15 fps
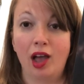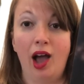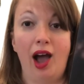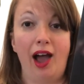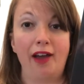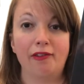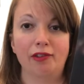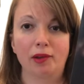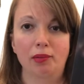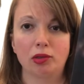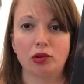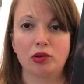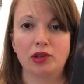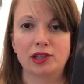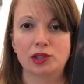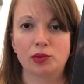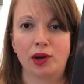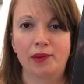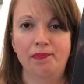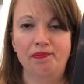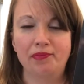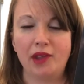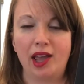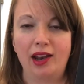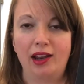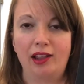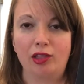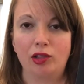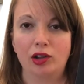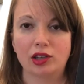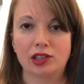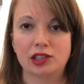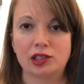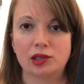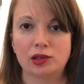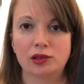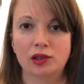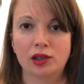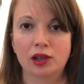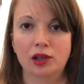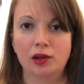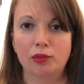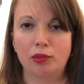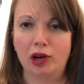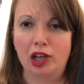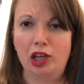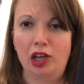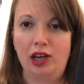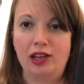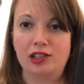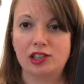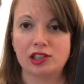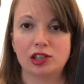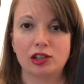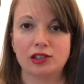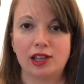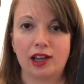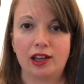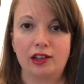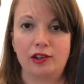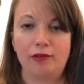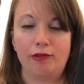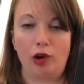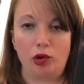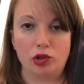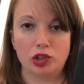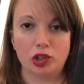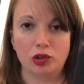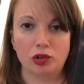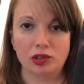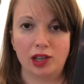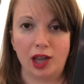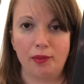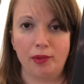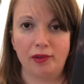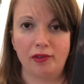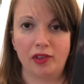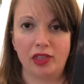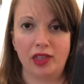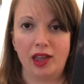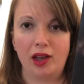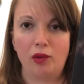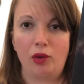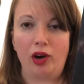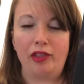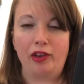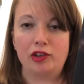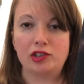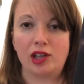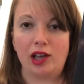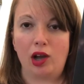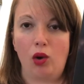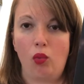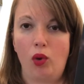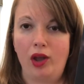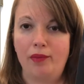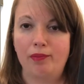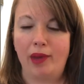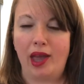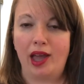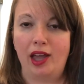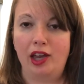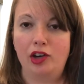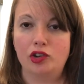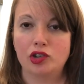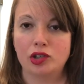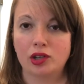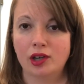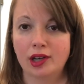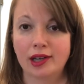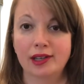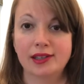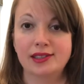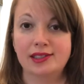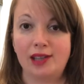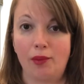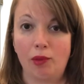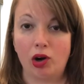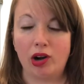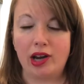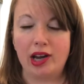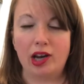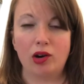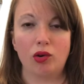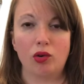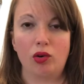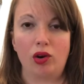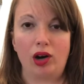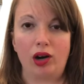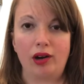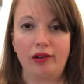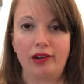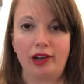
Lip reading: I flipped through this one and it looks pretty good. It just looks like a devotional type of a thing where there's a one-page summary or,